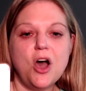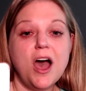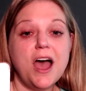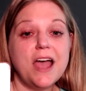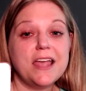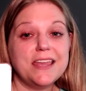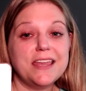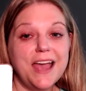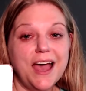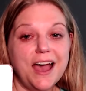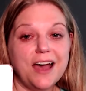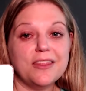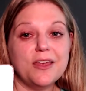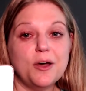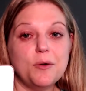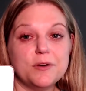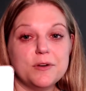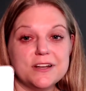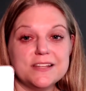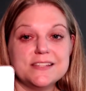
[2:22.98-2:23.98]
Yeah, that
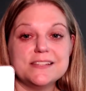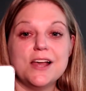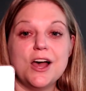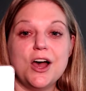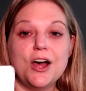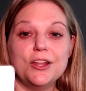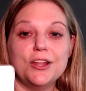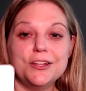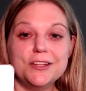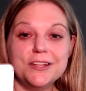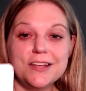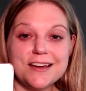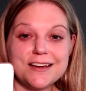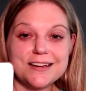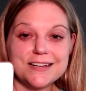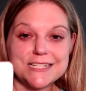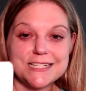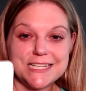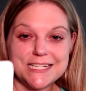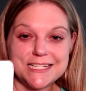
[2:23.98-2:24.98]
word is
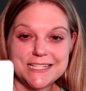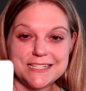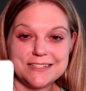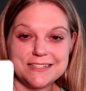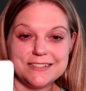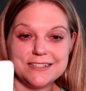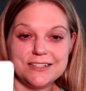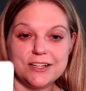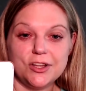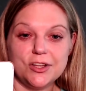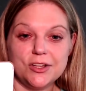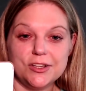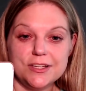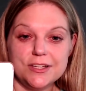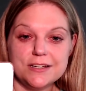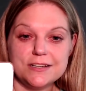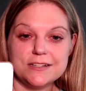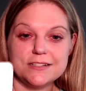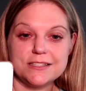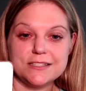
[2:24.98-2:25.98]
looked.
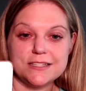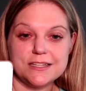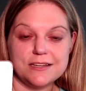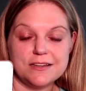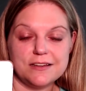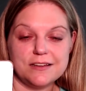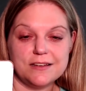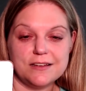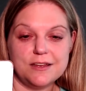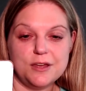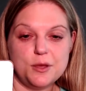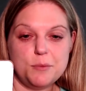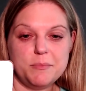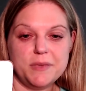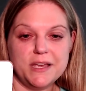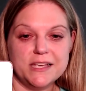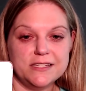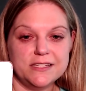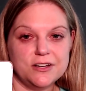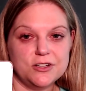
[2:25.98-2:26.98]
Looked.
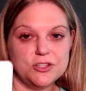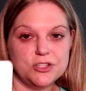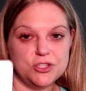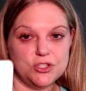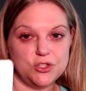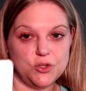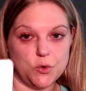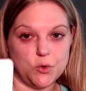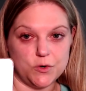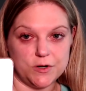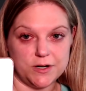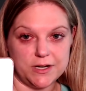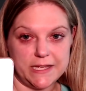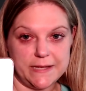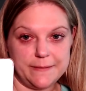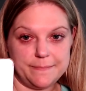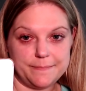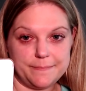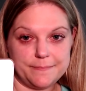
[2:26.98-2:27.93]
Because in our story,